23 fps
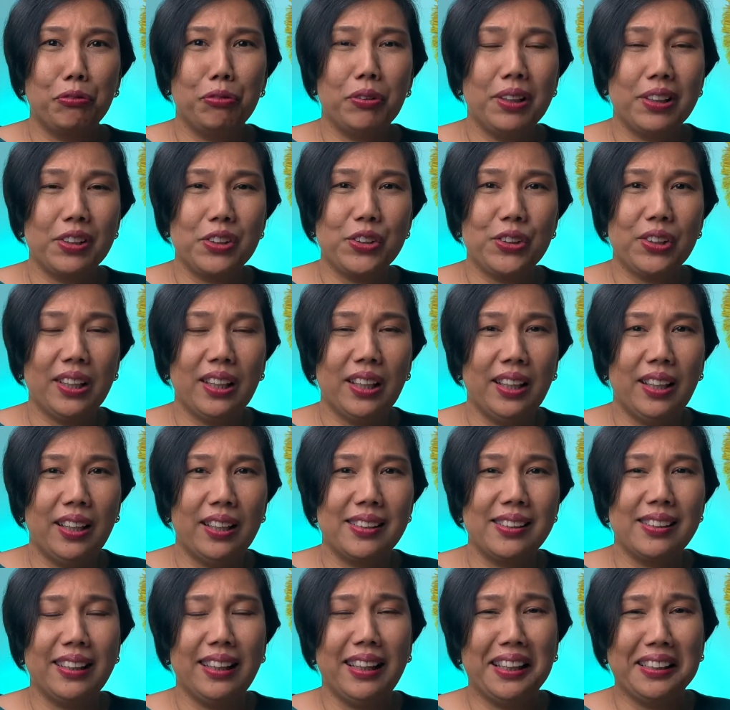fish
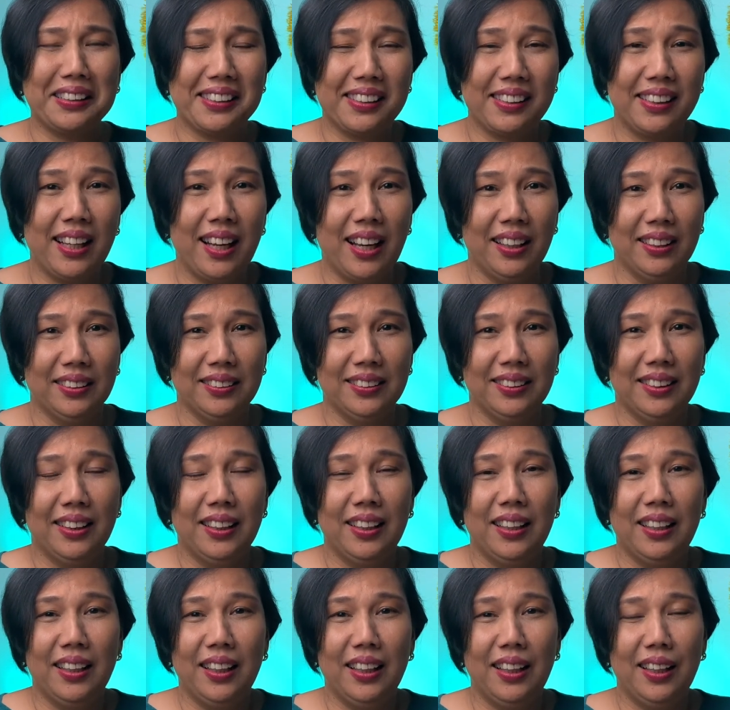is isda.
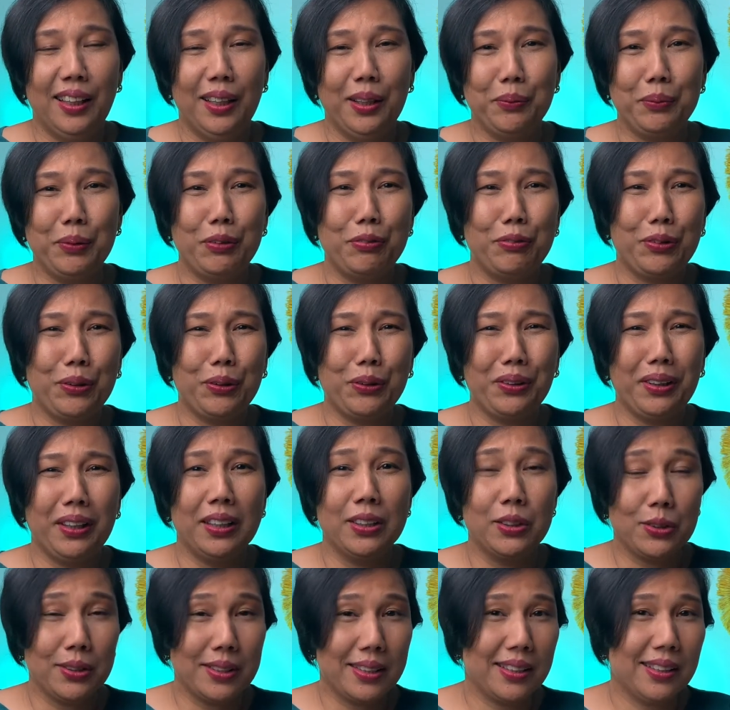If you're
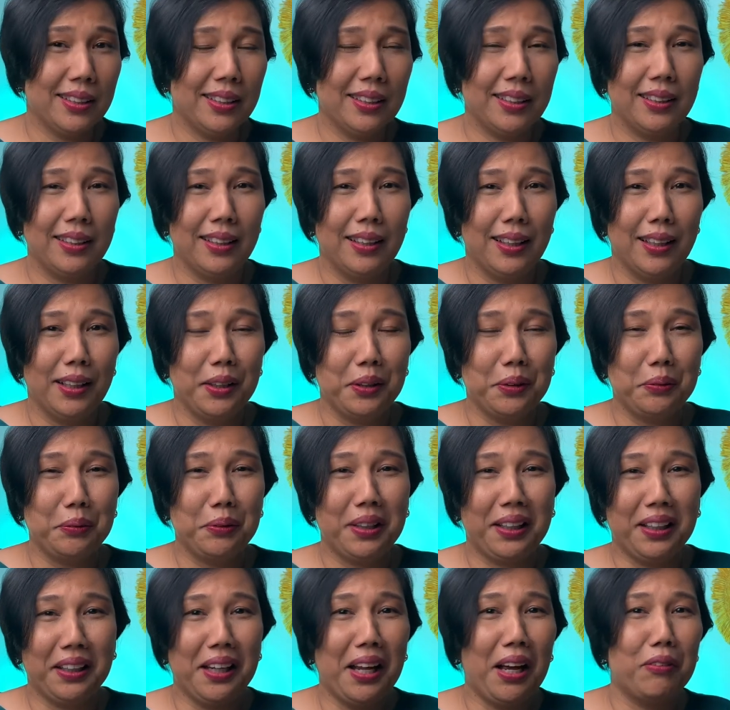interested, we
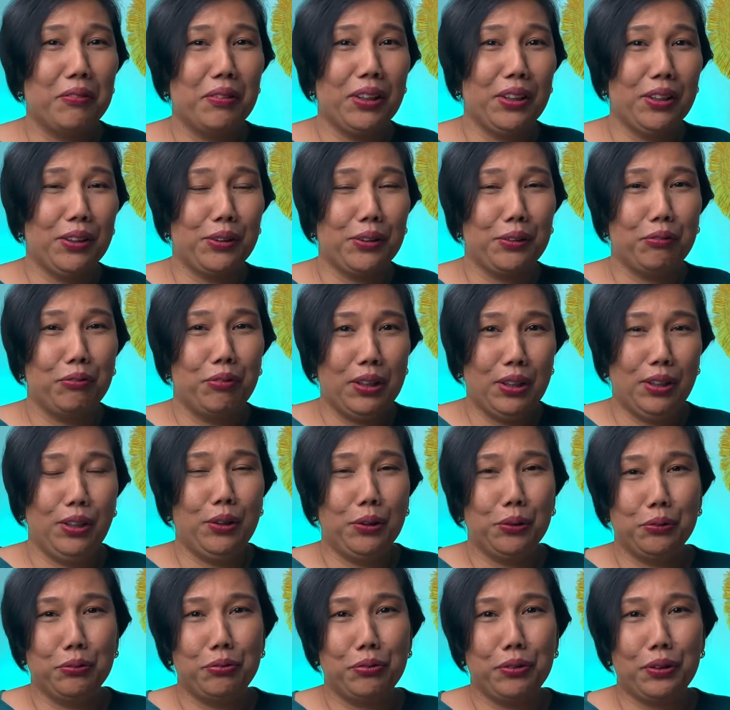can have another
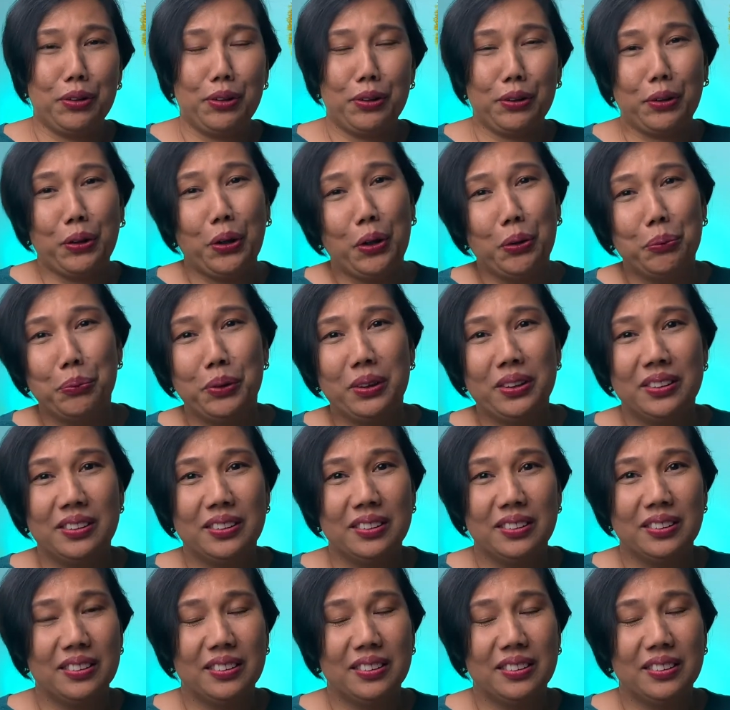video for the common